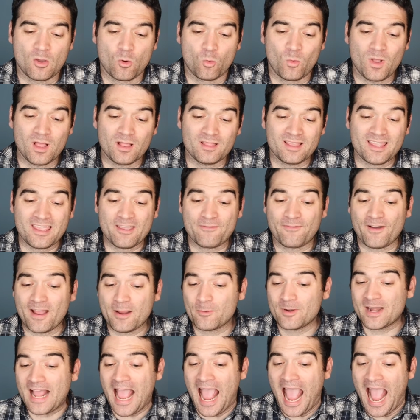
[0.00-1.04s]
Well, if I
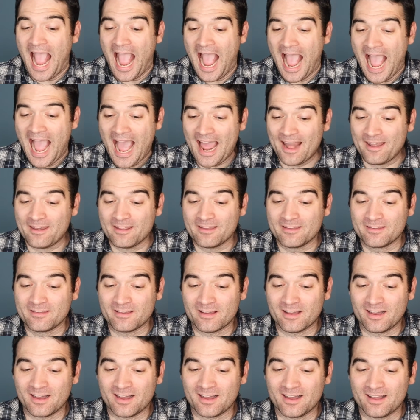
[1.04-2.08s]
were to add
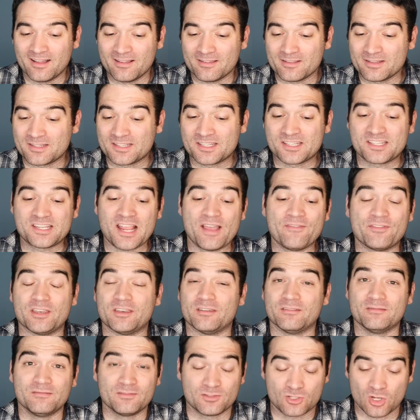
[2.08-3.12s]

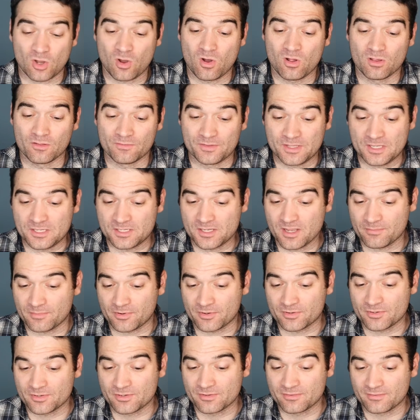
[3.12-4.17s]
7 to all of these
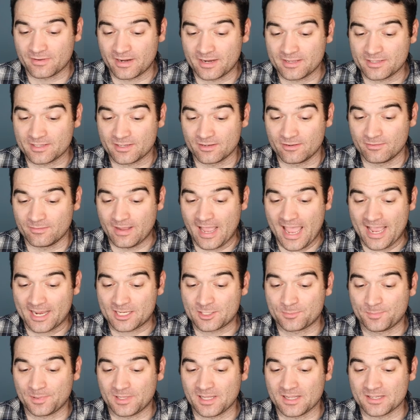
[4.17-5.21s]
numbers, right? So
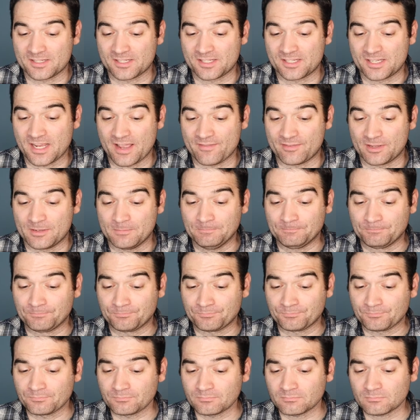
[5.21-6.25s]
X plus 7,
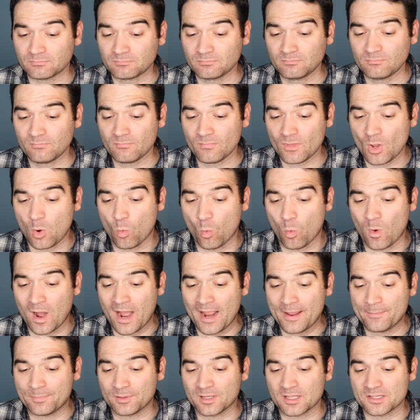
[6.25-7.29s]

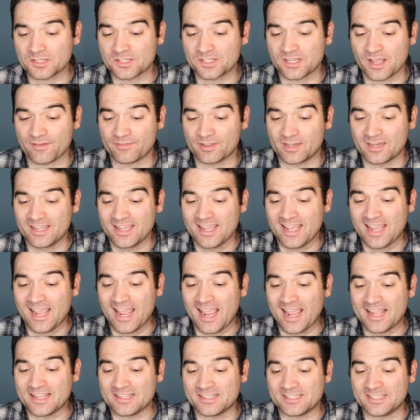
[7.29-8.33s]
Y plus 7,
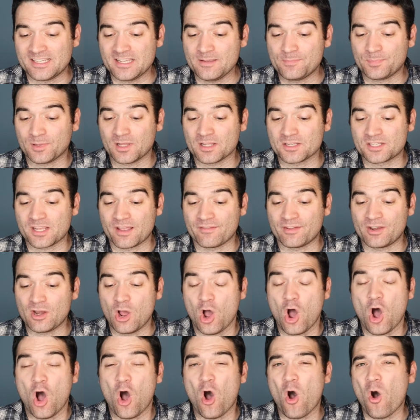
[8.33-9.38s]
and Z plus
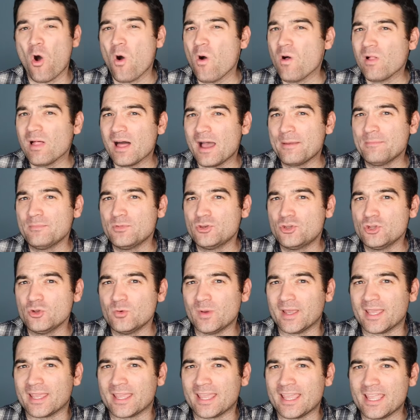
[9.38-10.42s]
7, all I'm
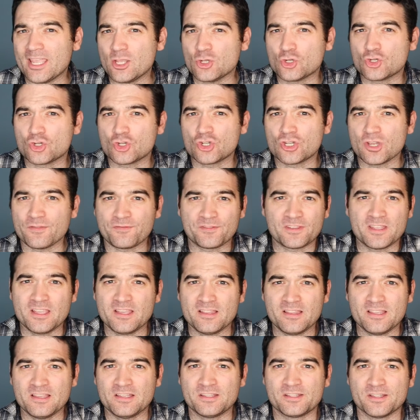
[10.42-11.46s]
doing is
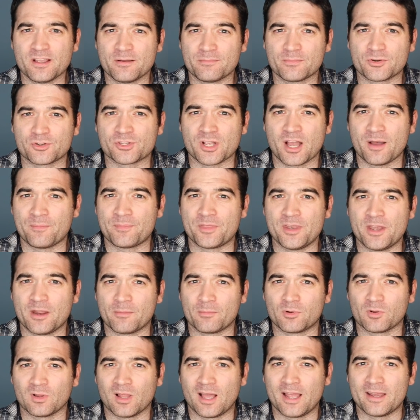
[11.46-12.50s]
shifting these numbers up the
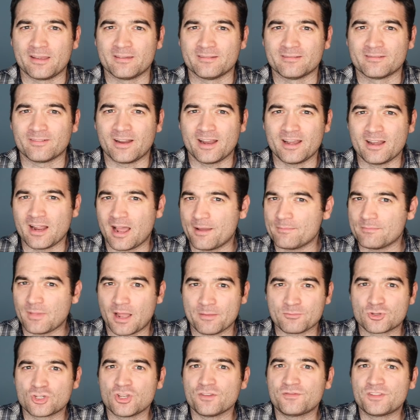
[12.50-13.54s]
number line, right?
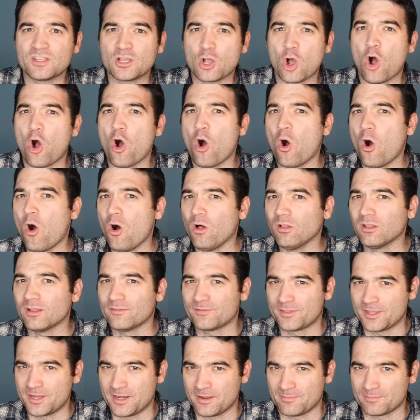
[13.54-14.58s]
I'm shifting all
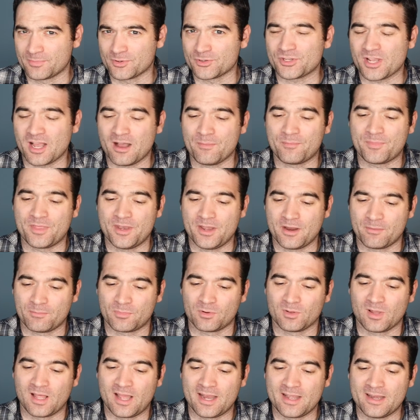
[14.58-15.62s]
of the numbers up the
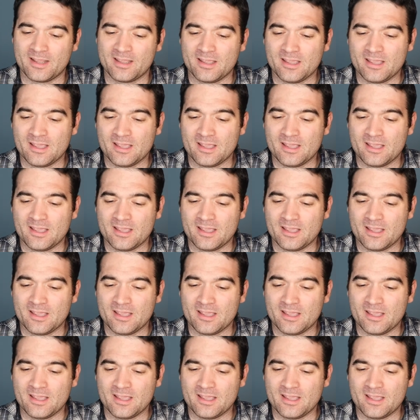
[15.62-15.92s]
number line,